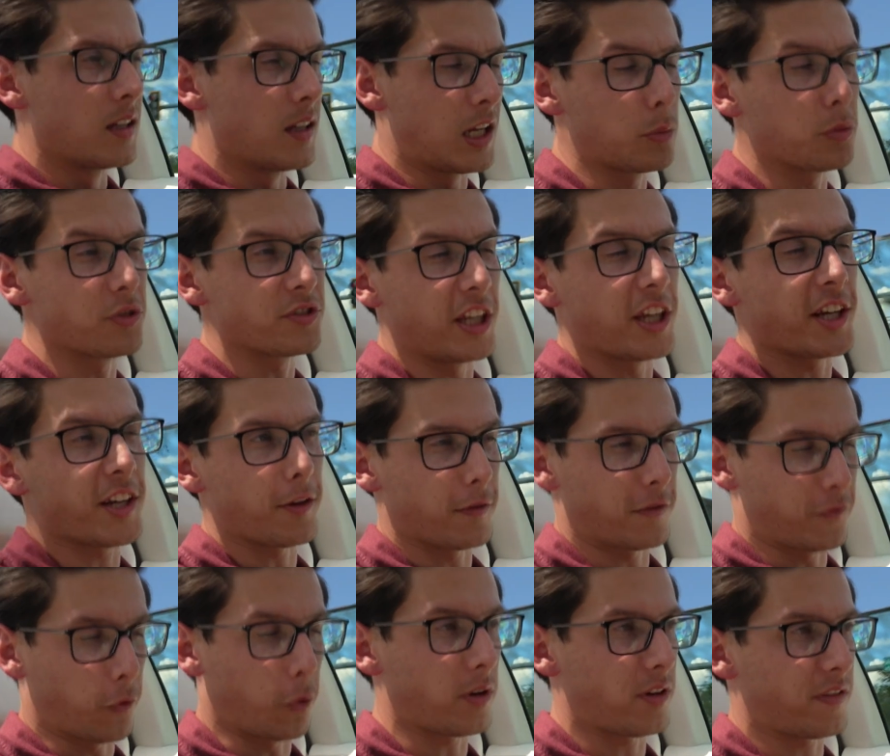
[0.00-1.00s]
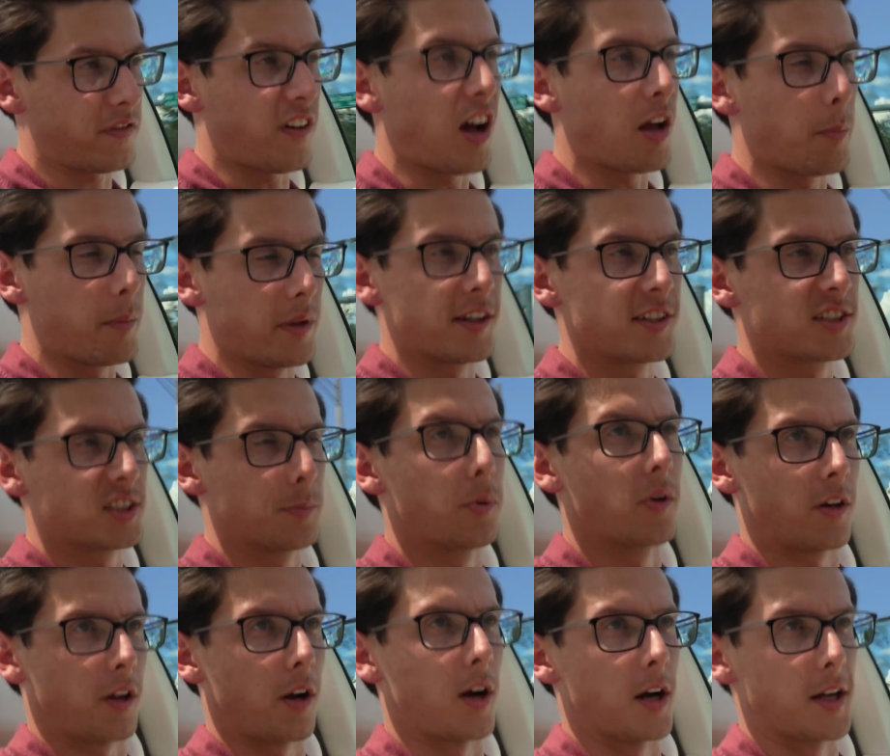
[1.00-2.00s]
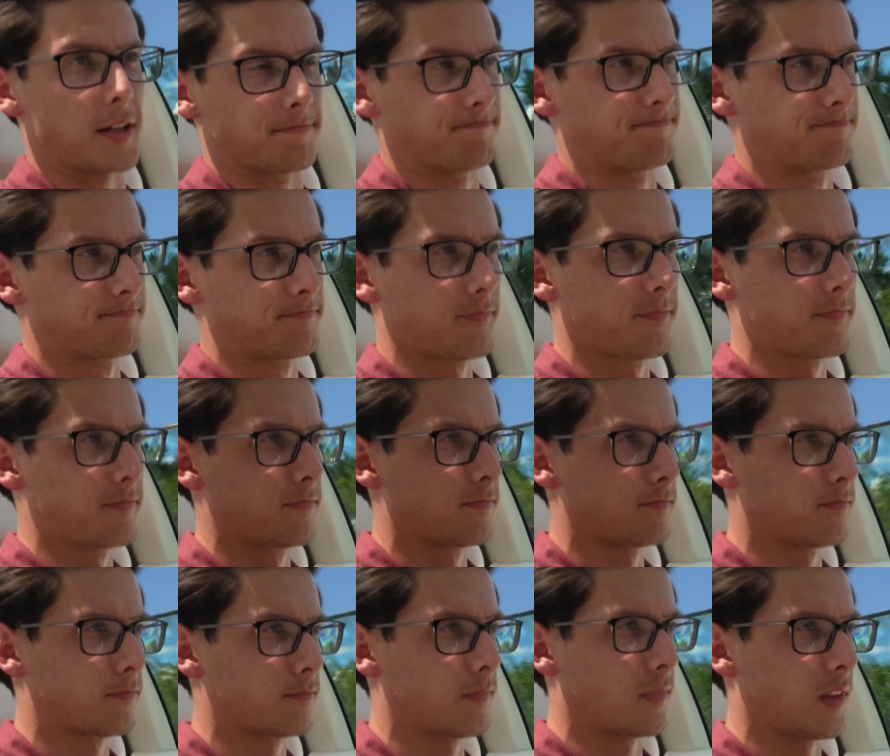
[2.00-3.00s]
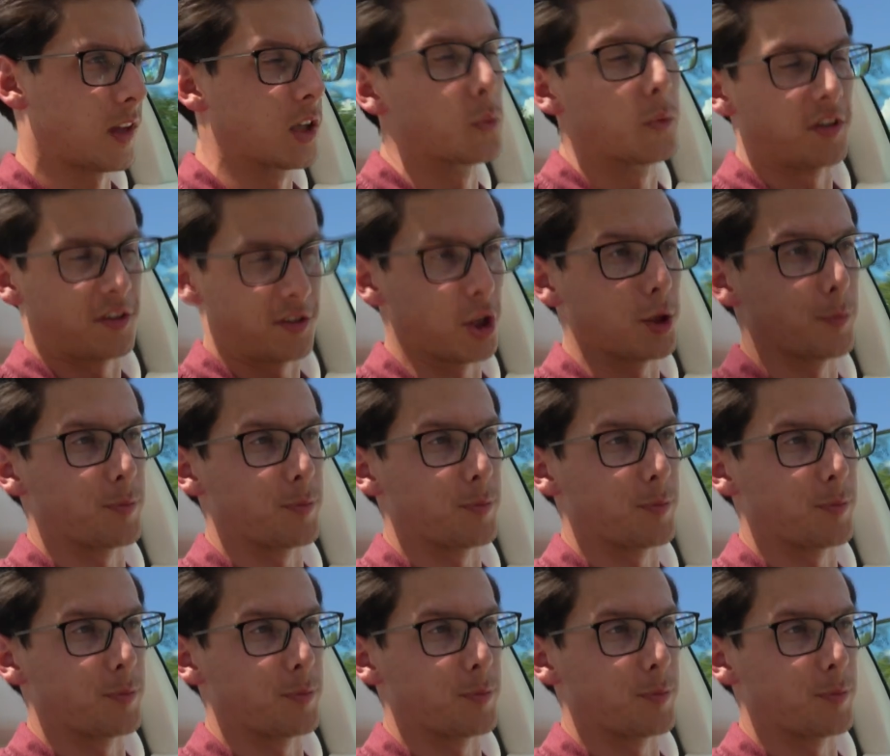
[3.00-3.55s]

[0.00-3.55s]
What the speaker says: It will take you 45 minutes to put it on with 2